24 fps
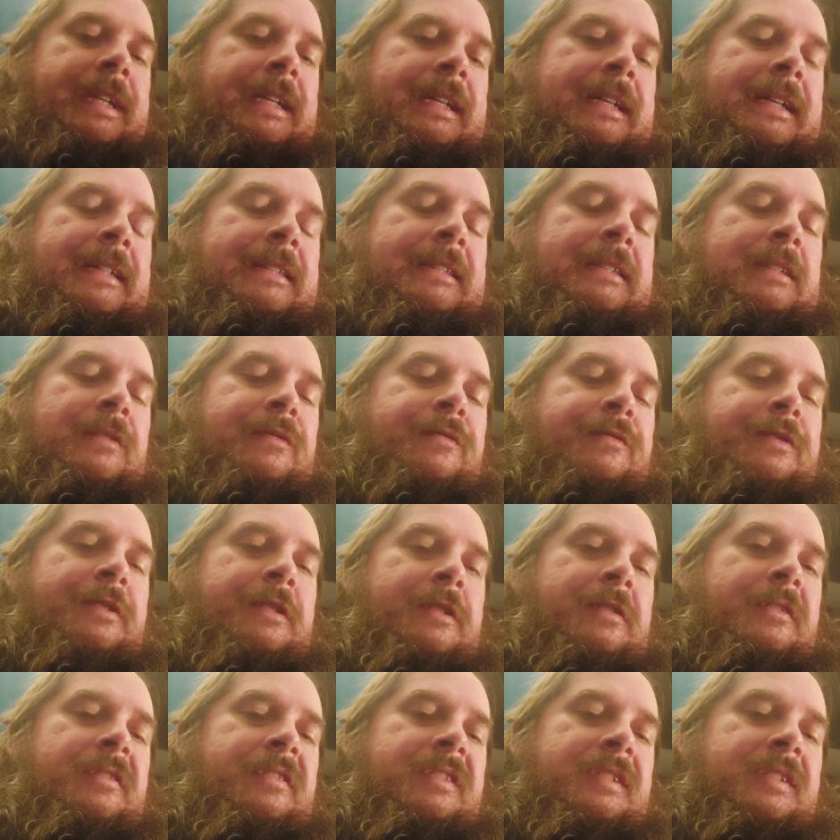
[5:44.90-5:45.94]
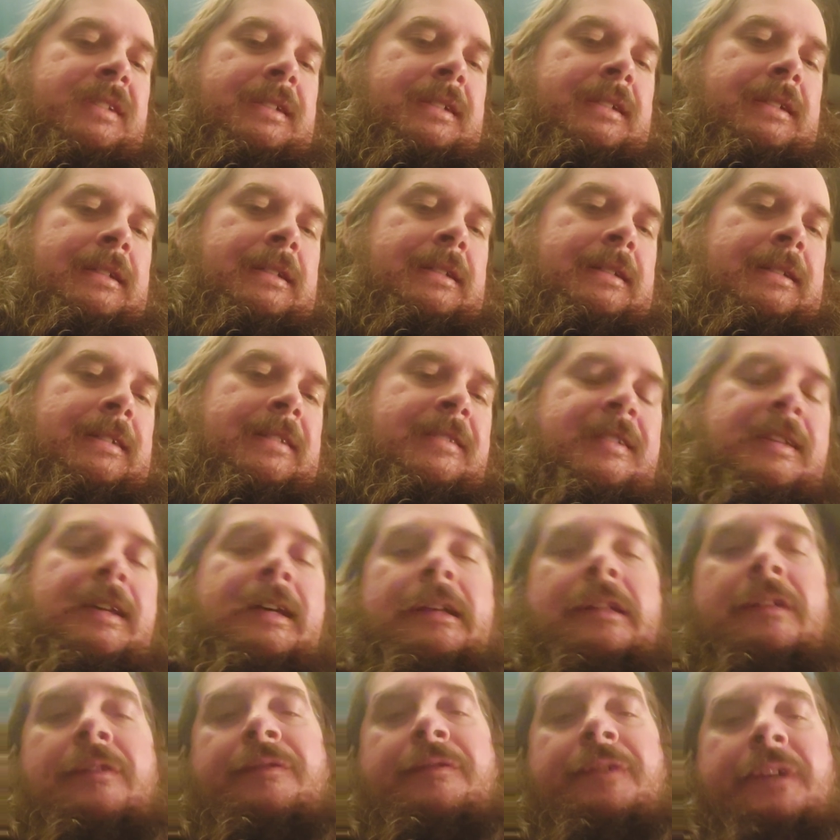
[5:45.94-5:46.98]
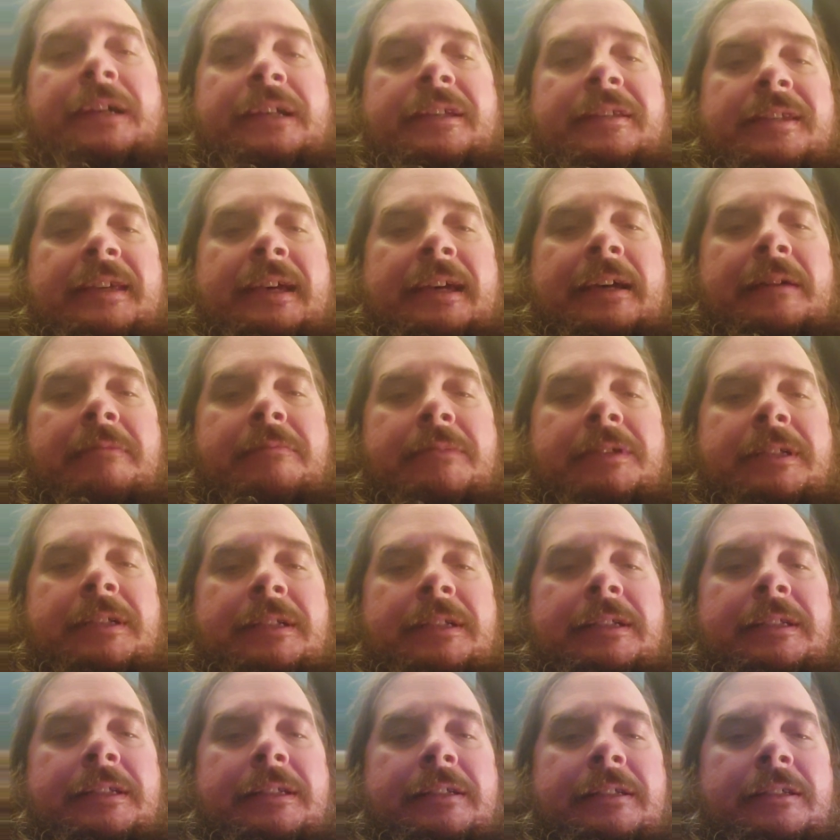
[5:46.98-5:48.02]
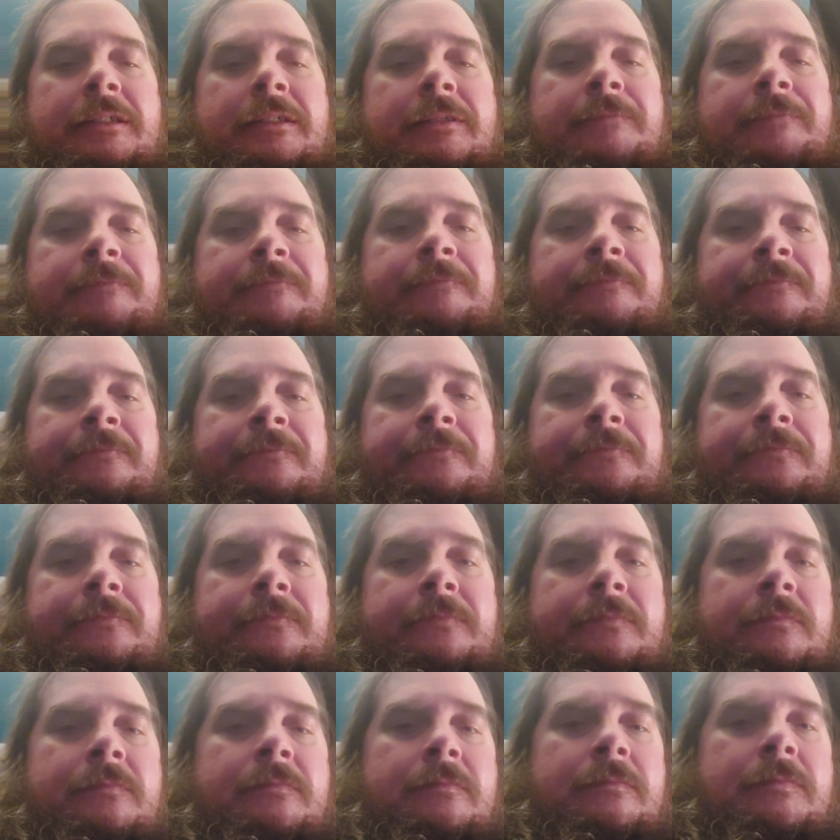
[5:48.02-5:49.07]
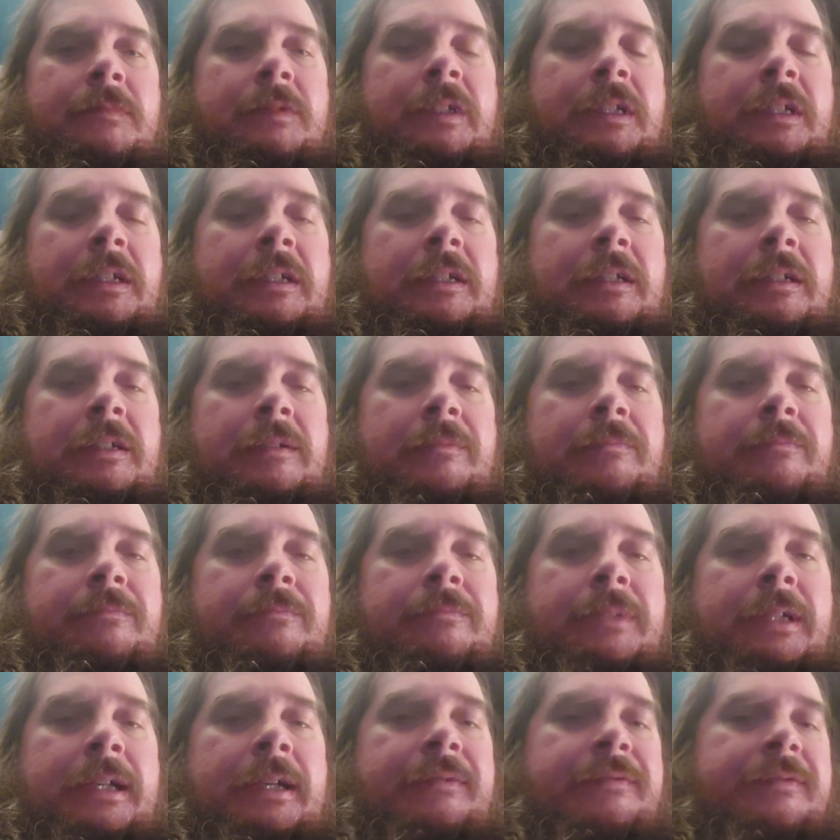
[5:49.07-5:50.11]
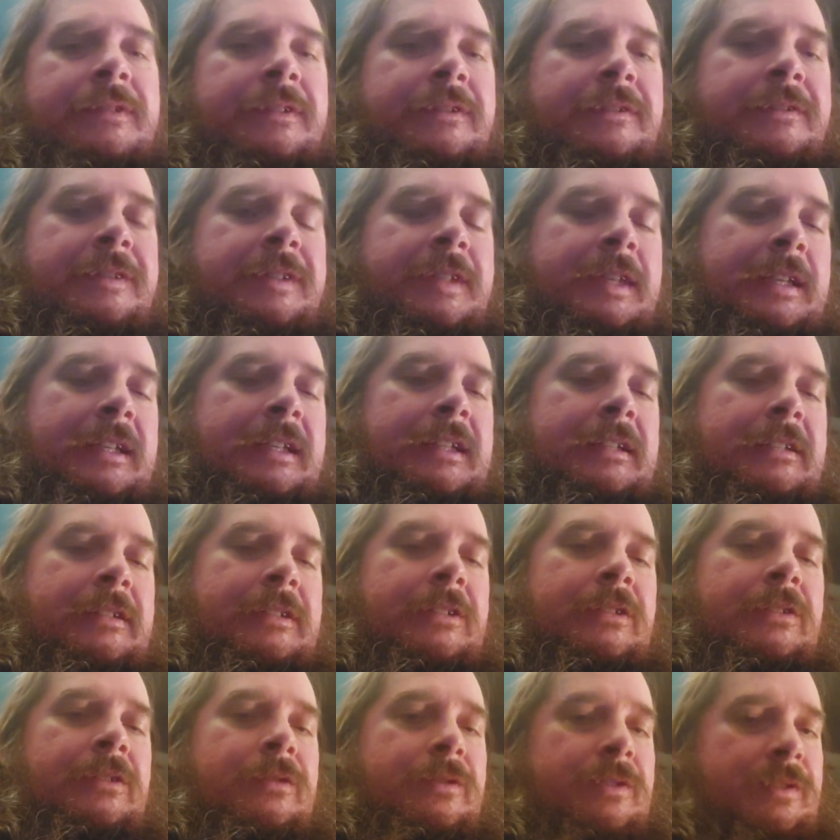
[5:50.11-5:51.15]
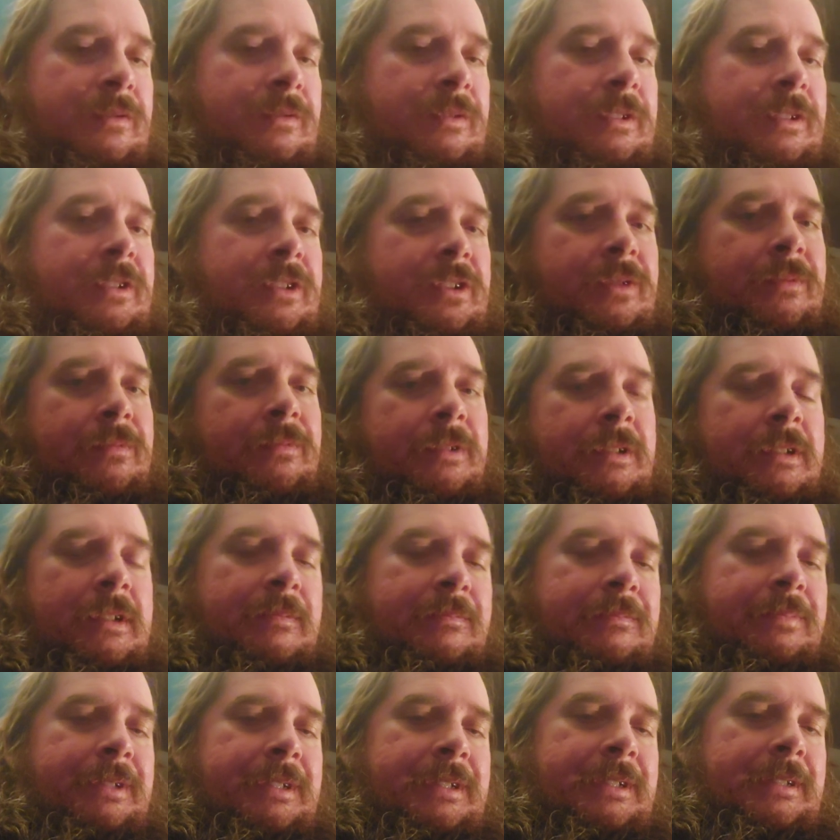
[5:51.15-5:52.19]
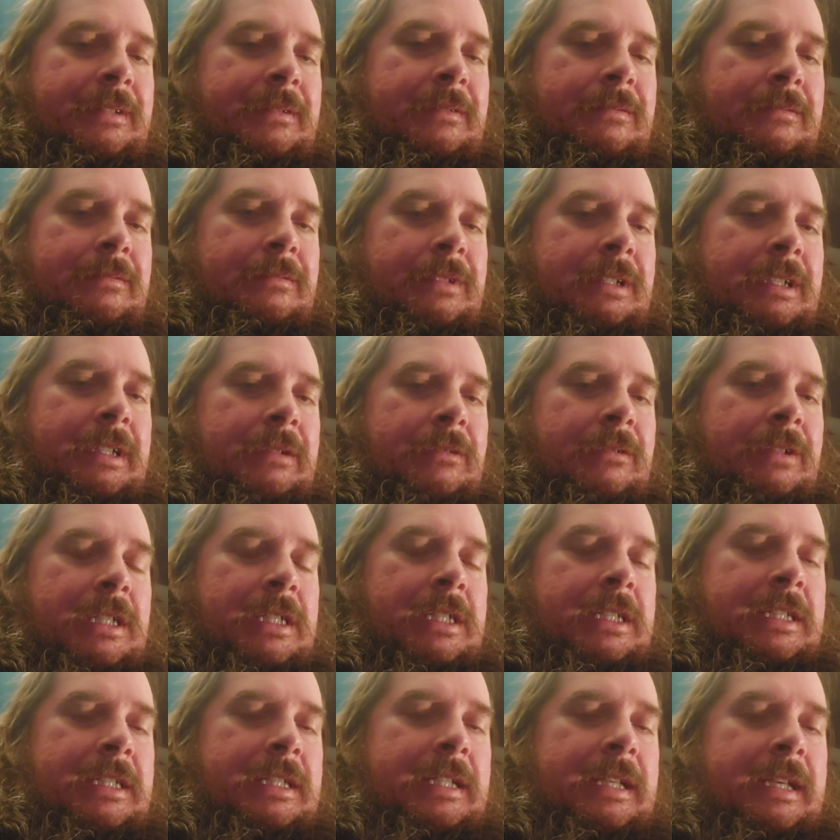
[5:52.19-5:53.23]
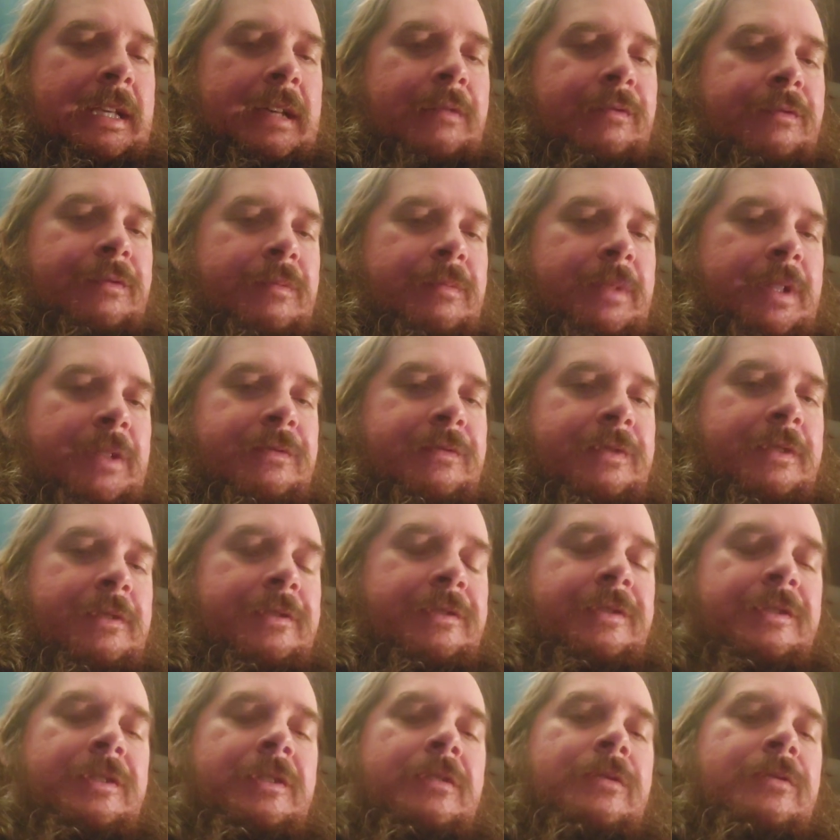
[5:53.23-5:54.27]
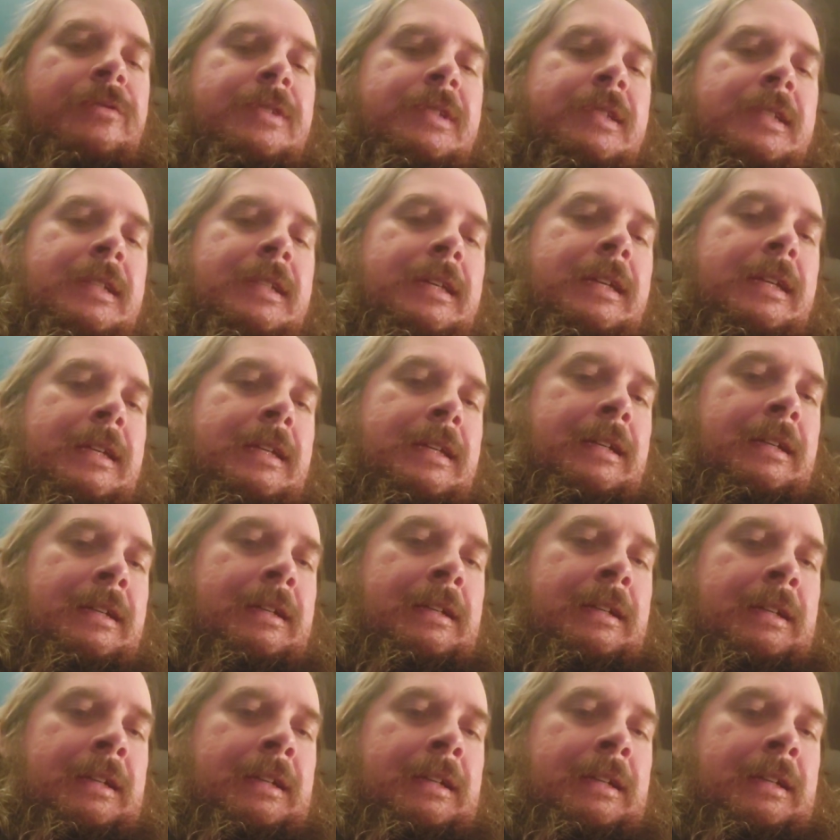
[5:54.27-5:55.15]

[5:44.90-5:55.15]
got the first side effects happening here after second dose, which would complete what I wanted to have for my first dose today.